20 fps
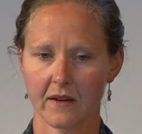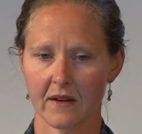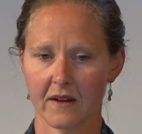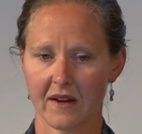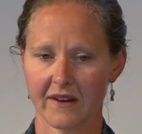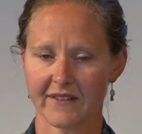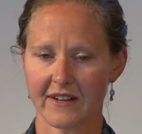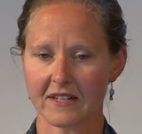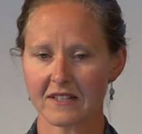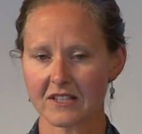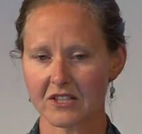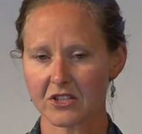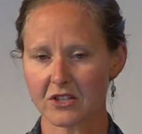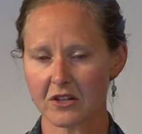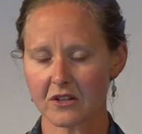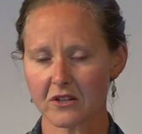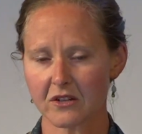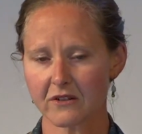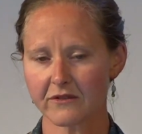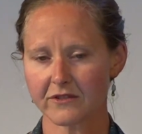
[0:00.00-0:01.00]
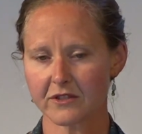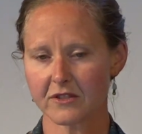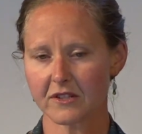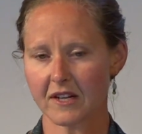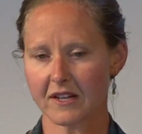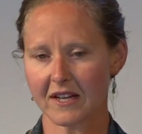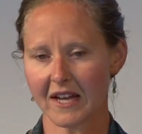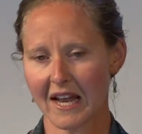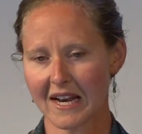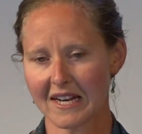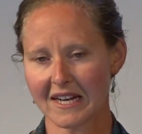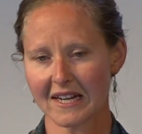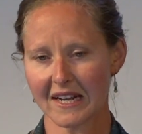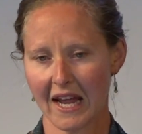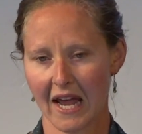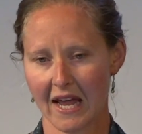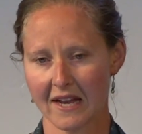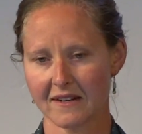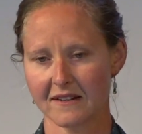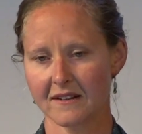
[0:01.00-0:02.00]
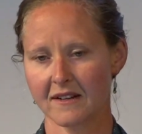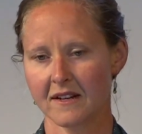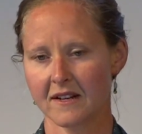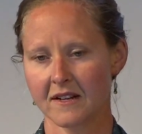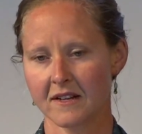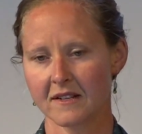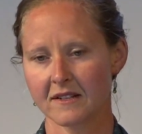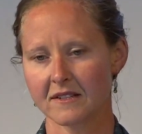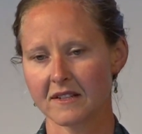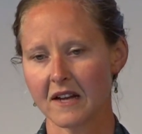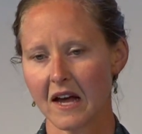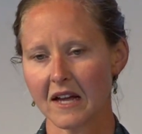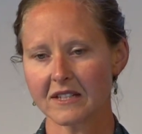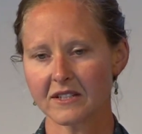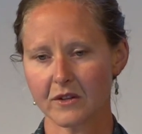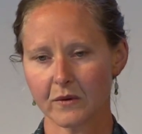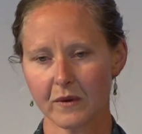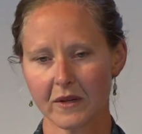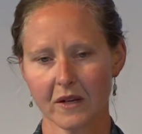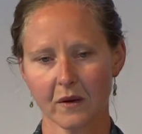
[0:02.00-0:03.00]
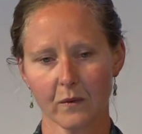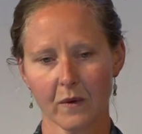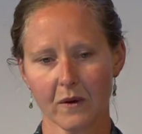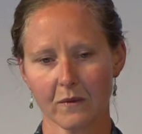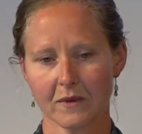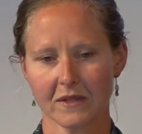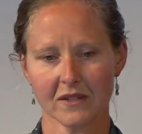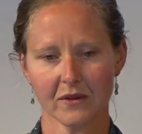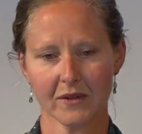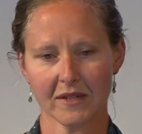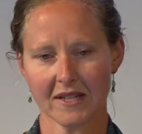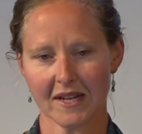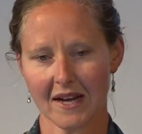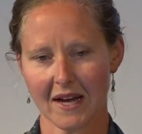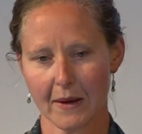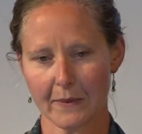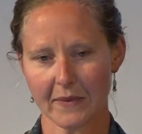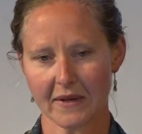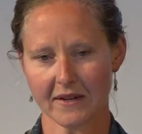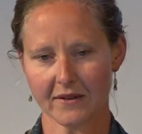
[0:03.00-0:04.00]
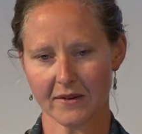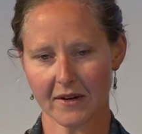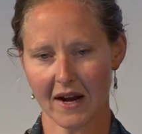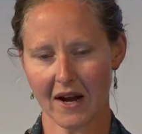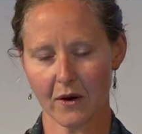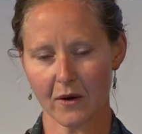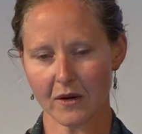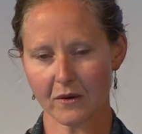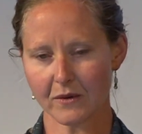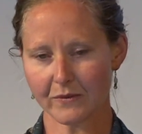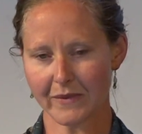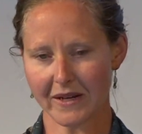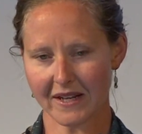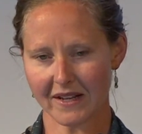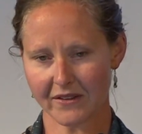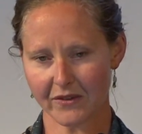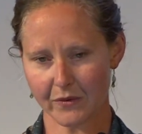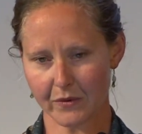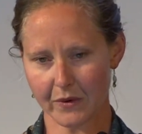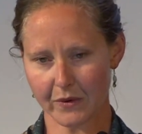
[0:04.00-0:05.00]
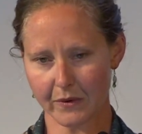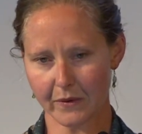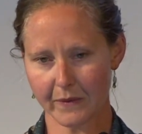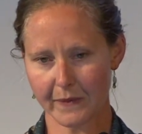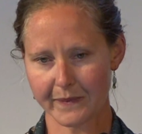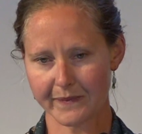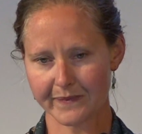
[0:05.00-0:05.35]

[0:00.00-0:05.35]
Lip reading: I've had to start over again and again, not knowing what was going to happen or how I would make it through.